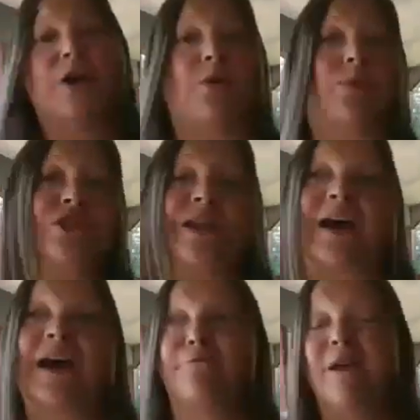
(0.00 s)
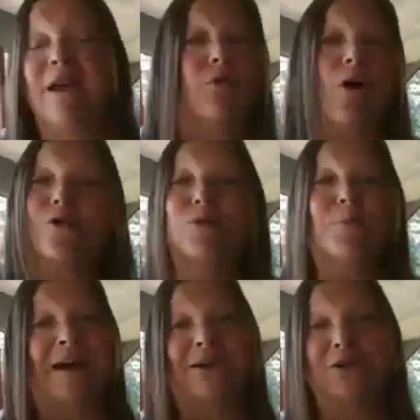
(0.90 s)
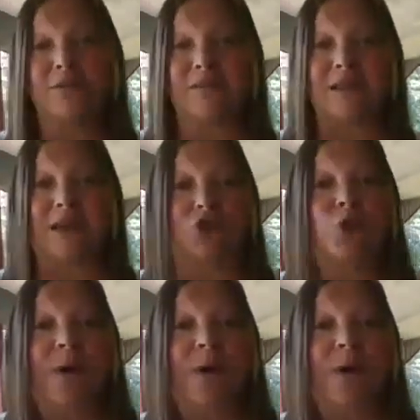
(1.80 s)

or I wish I'd have rose petals, do